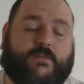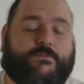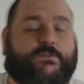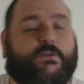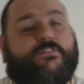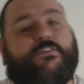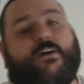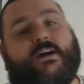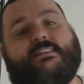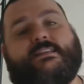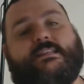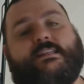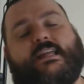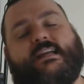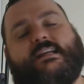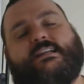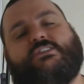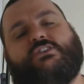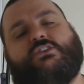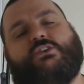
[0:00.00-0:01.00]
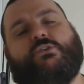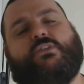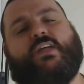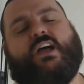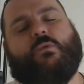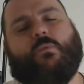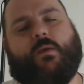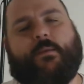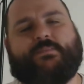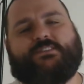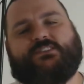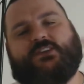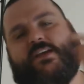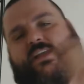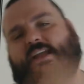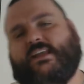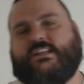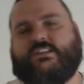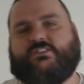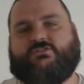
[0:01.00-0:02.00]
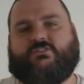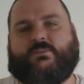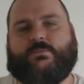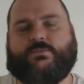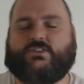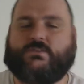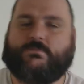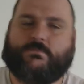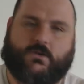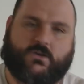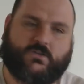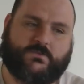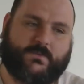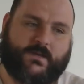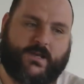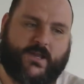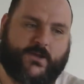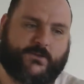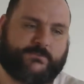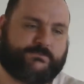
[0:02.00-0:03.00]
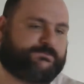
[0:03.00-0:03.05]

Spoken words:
You'll find a link to their website in the description box below.